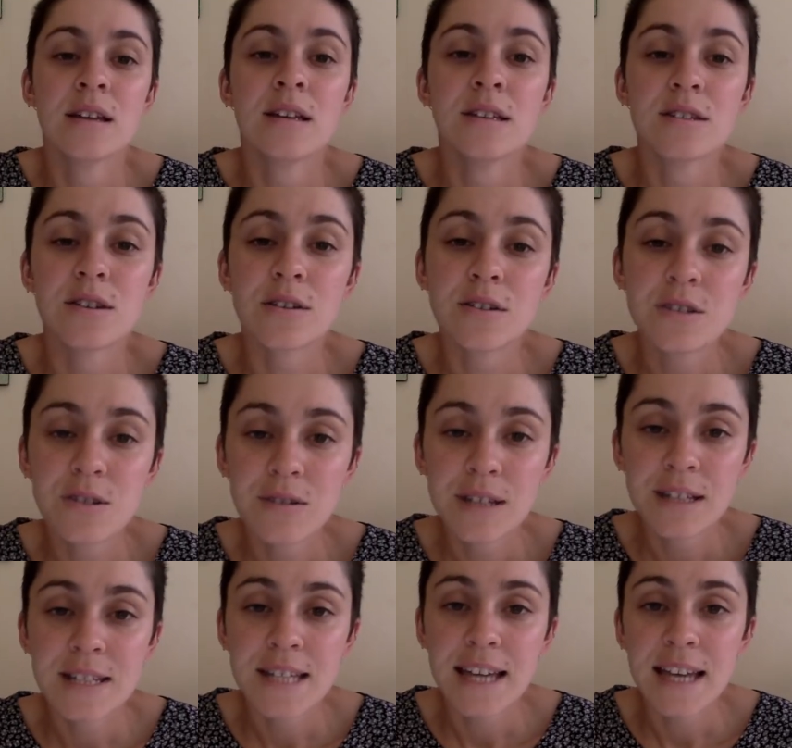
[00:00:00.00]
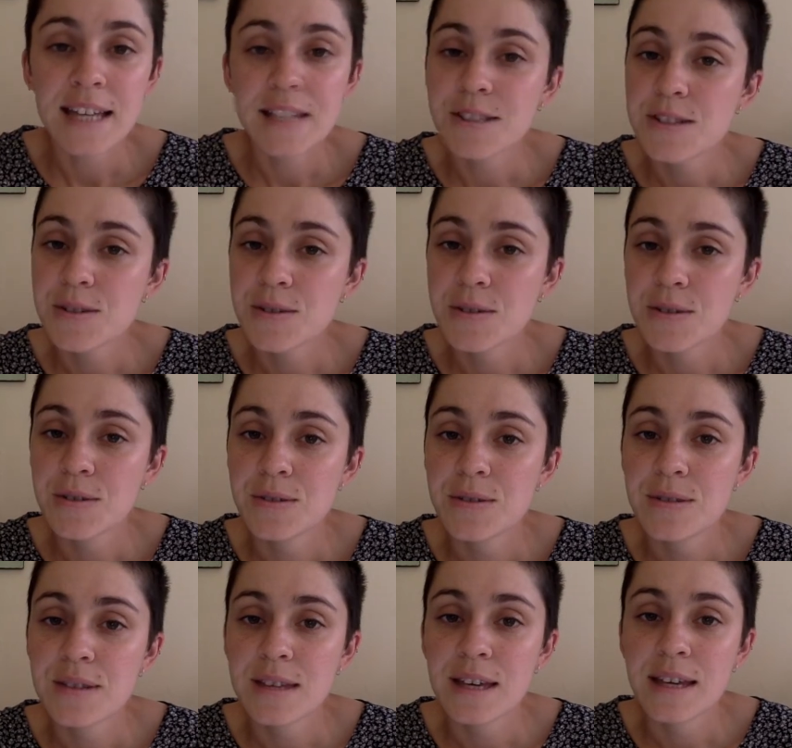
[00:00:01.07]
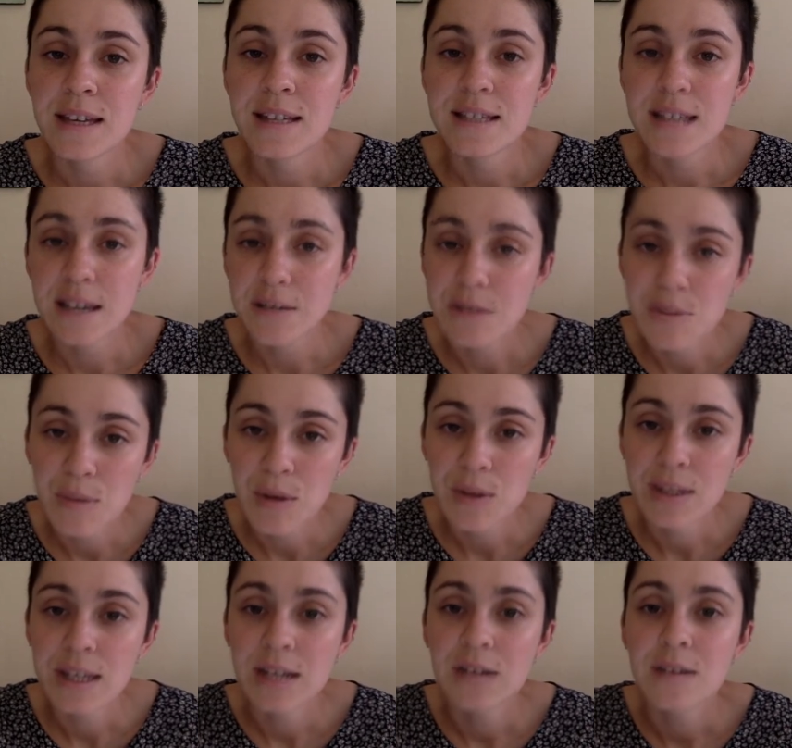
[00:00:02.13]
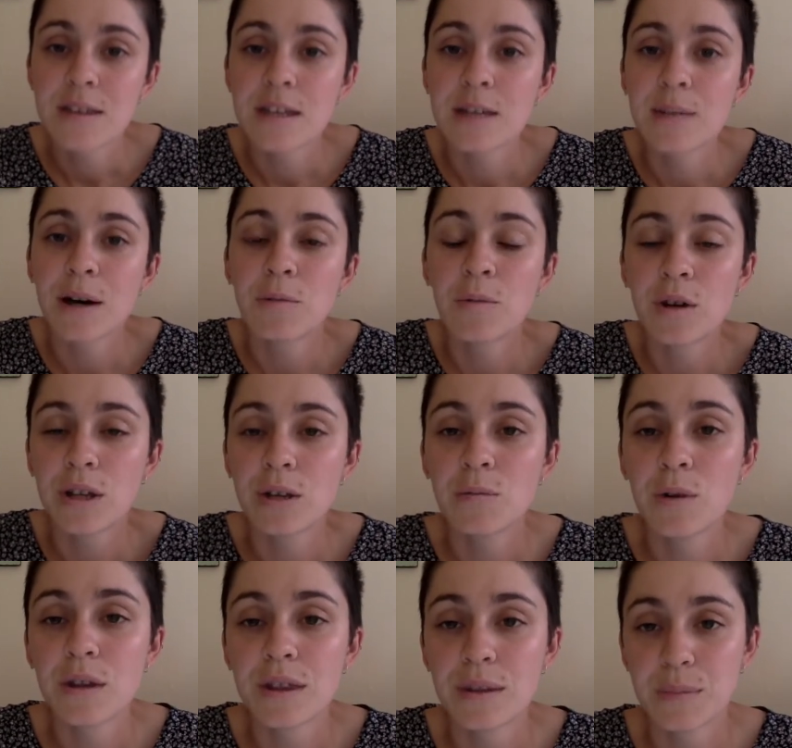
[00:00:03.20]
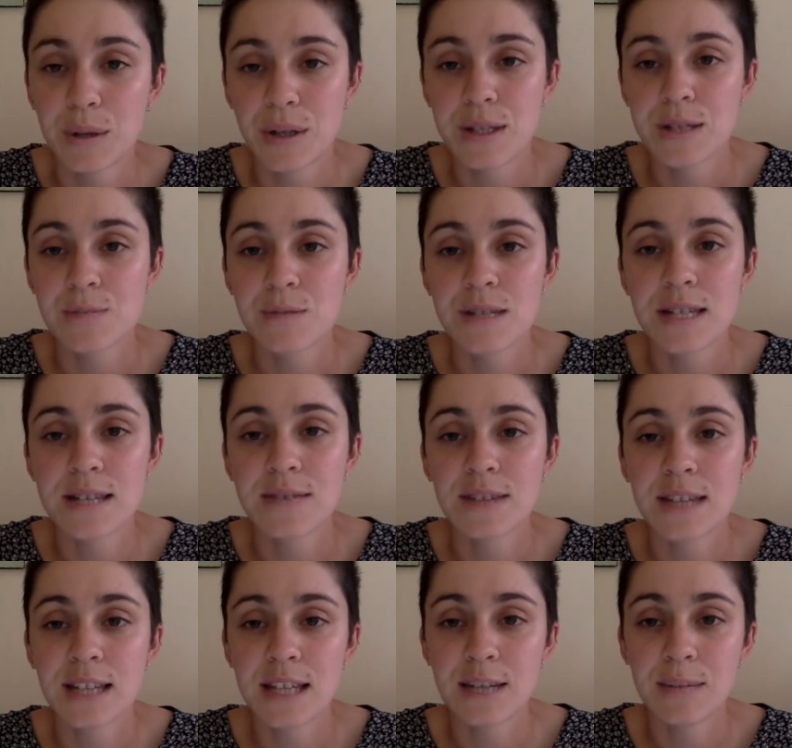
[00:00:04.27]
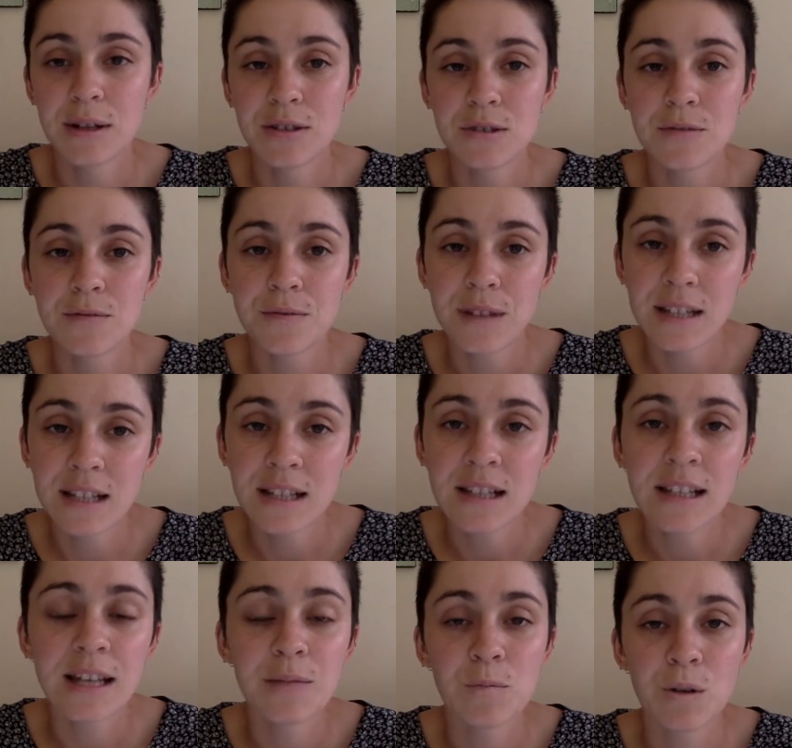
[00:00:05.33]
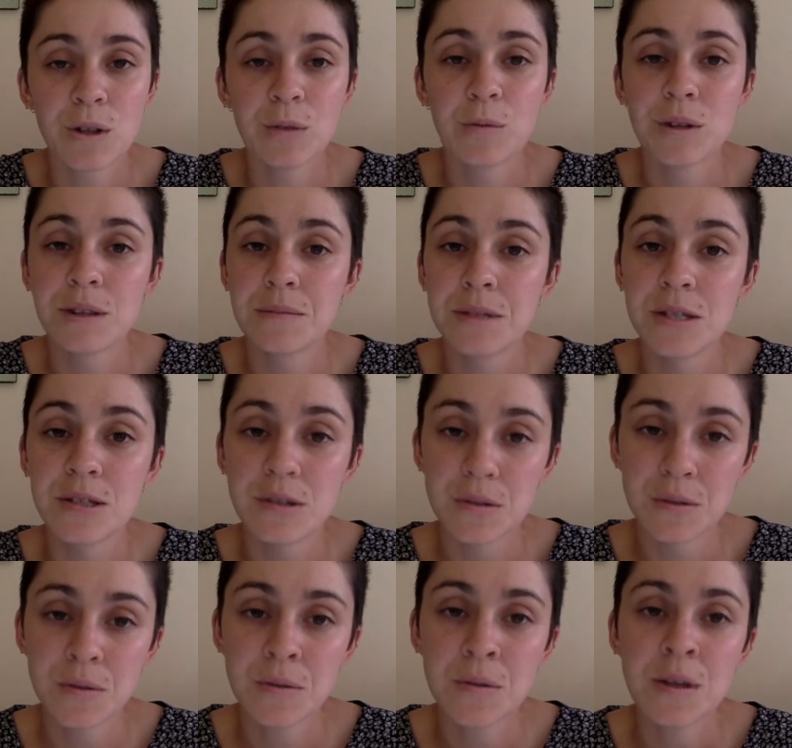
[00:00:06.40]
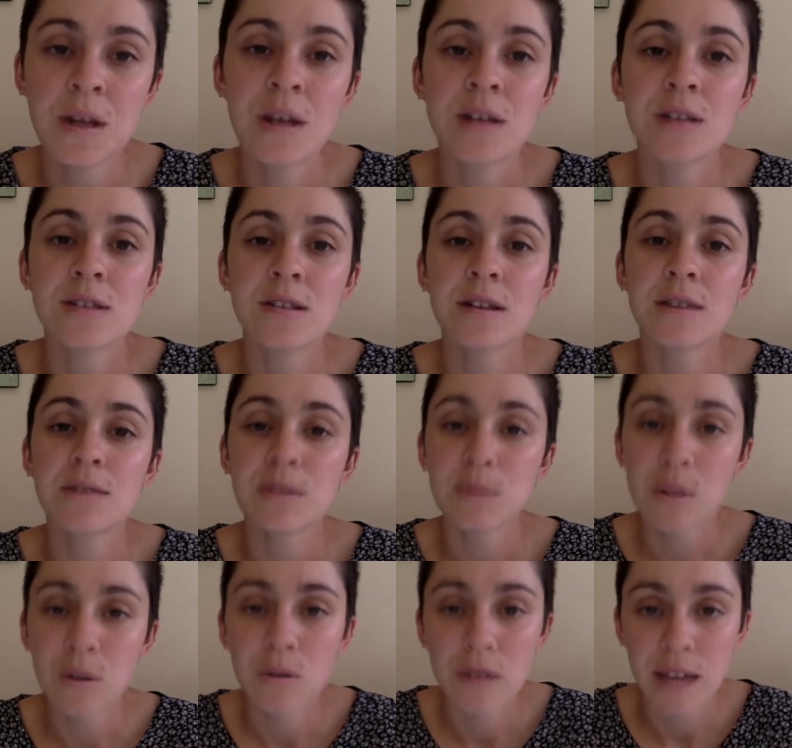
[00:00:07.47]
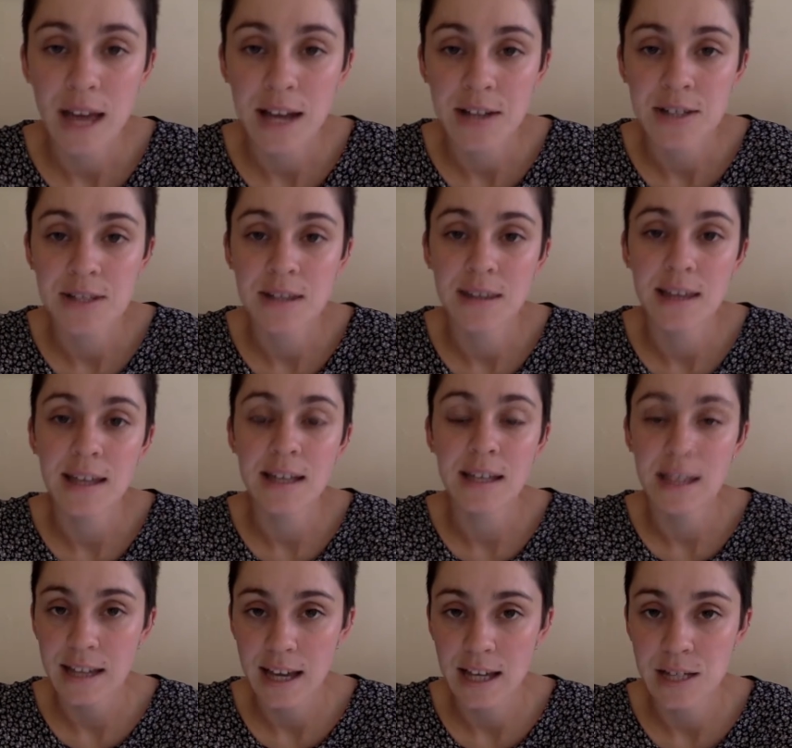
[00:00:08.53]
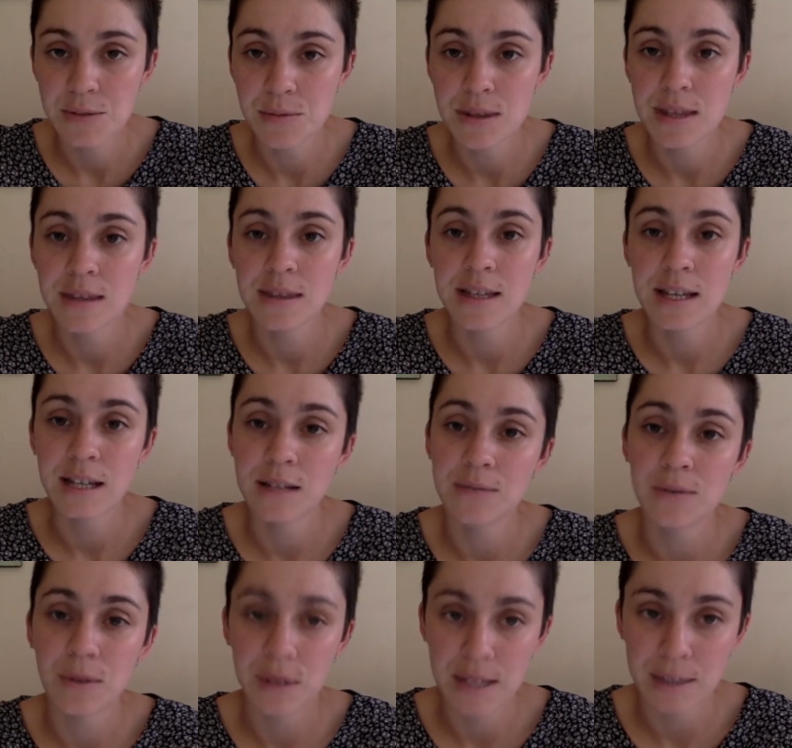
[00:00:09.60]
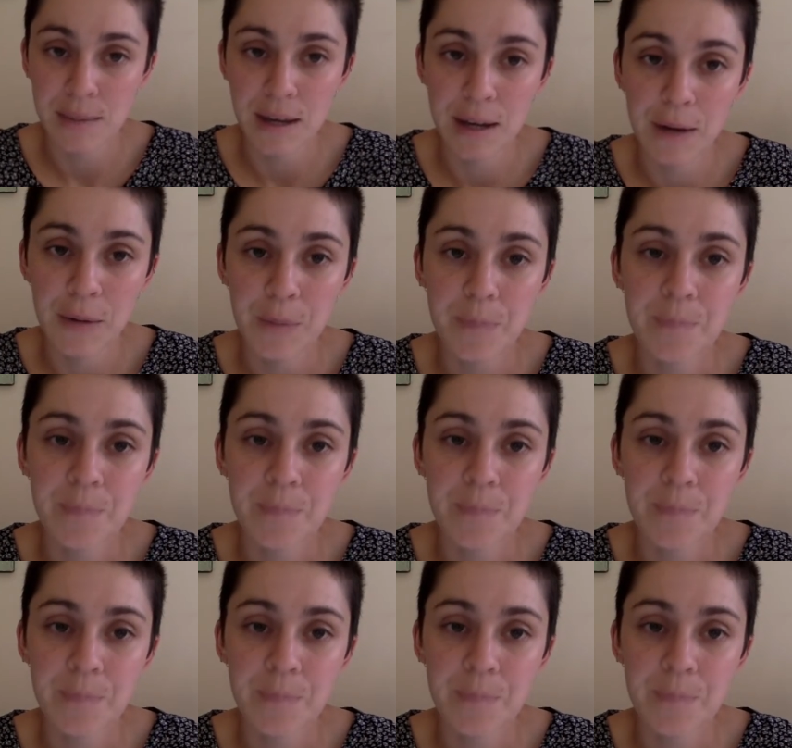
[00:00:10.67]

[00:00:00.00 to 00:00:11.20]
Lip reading: So you do need to get into sales mode here and think about what you want the person receiving the email to feel and what you want them to do. So give them a call to action that they can engage with at the end of your email.